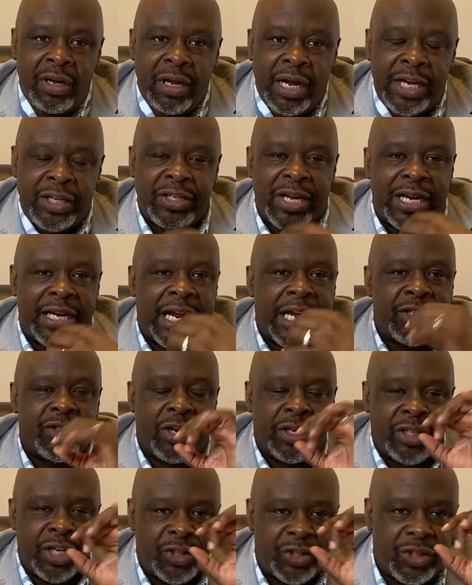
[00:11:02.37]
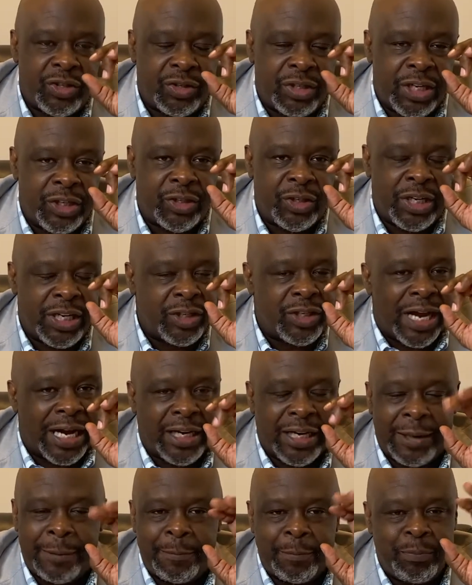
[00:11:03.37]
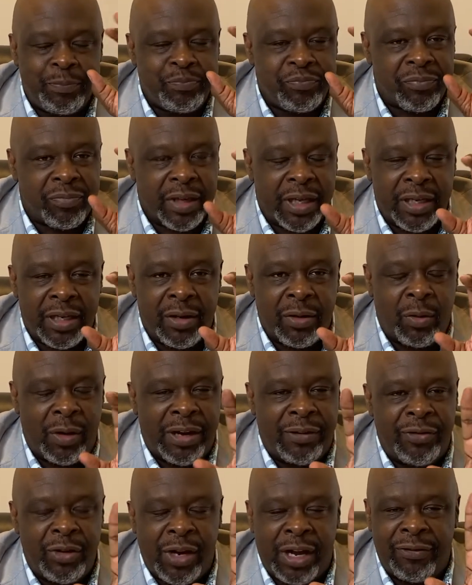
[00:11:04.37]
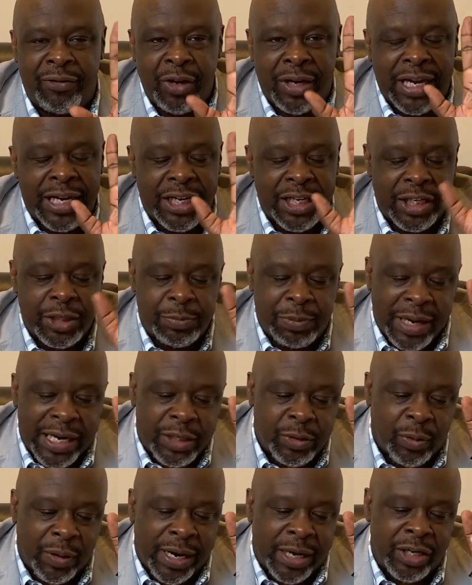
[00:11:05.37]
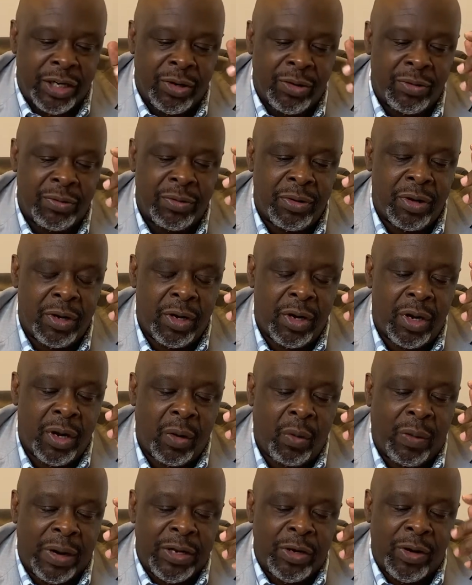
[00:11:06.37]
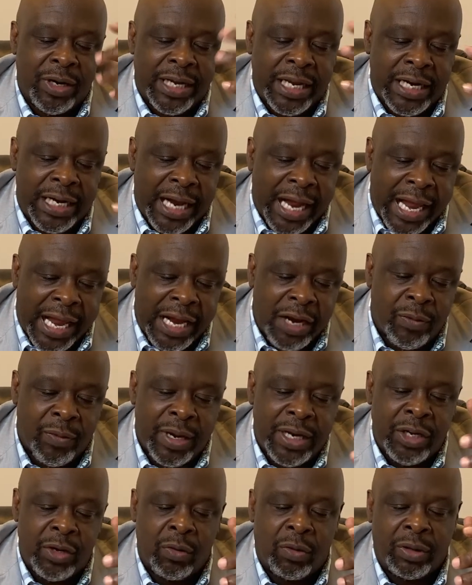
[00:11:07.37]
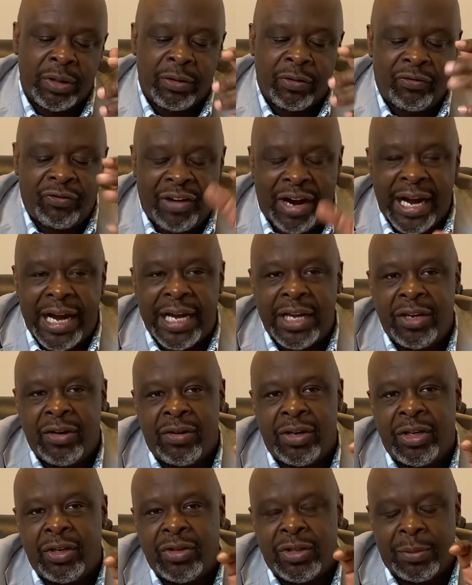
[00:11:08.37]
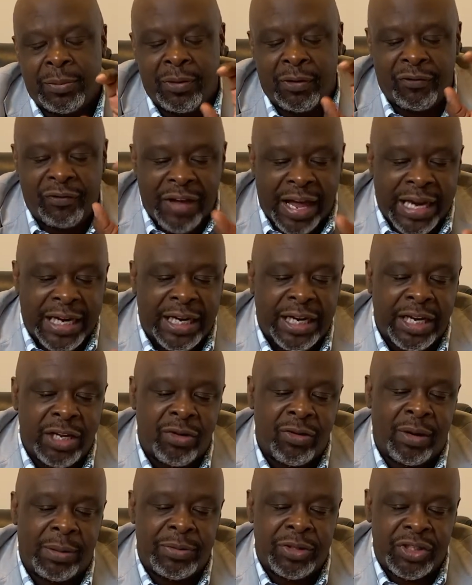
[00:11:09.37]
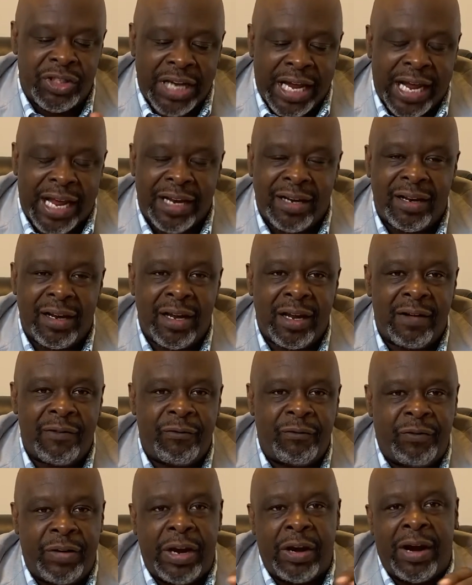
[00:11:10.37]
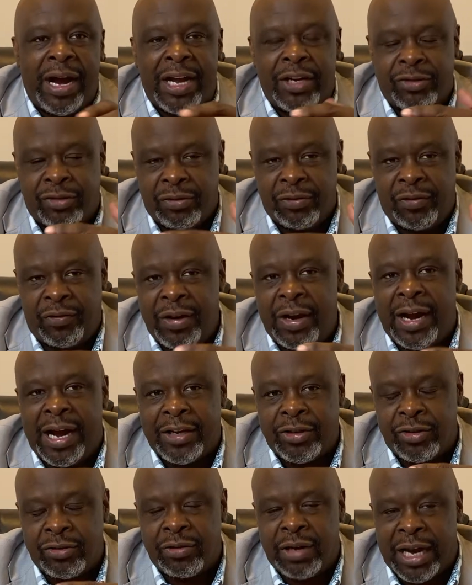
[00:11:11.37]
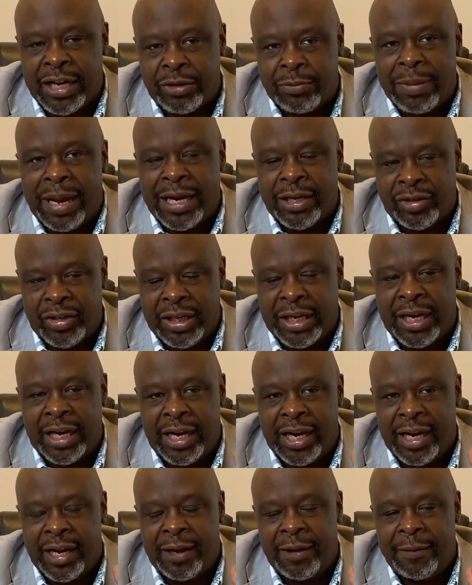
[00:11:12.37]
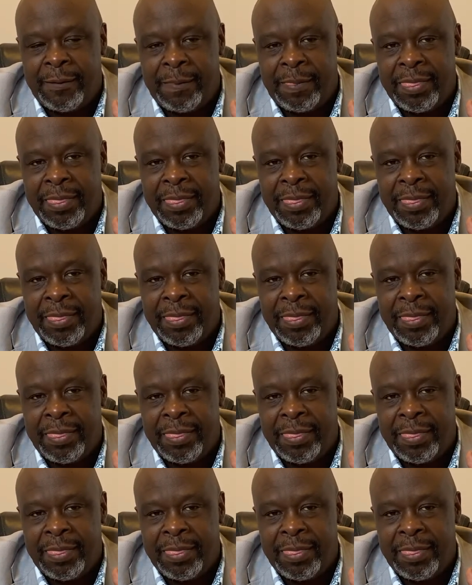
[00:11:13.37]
He's going to, he's, this is, this is, he's not going to, if you, if you get in this place where you, where you're getting angry, you want to fight, you're using profanity, you're upset, fear has, fear has, has managed to get in.